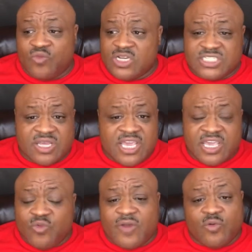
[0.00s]

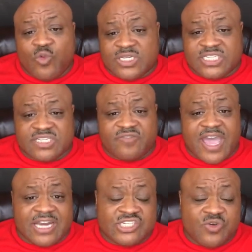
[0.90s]
anywhere from
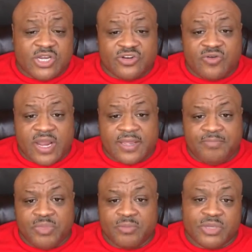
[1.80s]
165 to 200
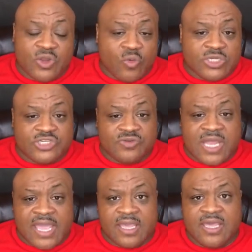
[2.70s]
grand, depending on what you
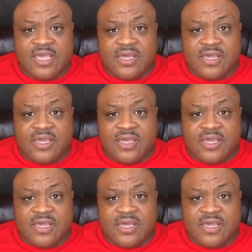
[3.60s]
like.